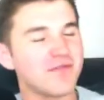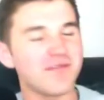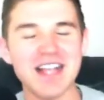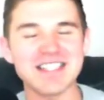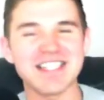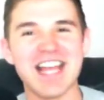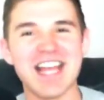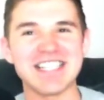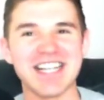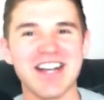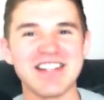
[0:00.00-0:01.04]

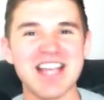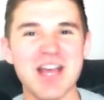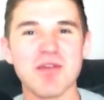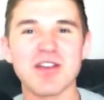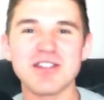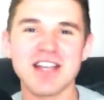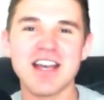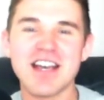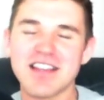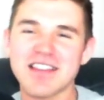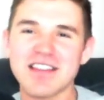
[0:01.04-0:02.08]
Fascinating idea, because
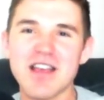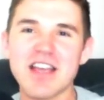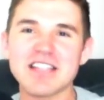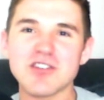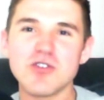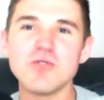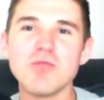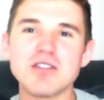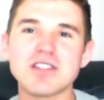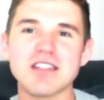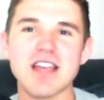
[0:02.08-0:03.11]
it's
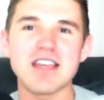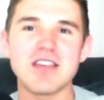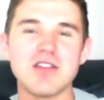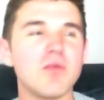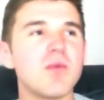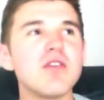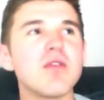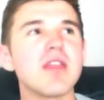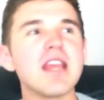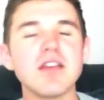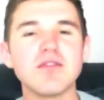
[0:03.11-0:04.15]
almost like, when you
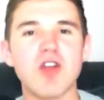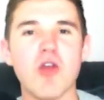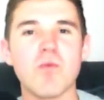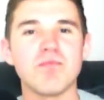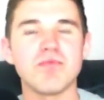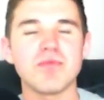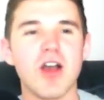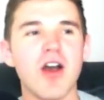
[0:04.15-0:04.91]
think of Rome,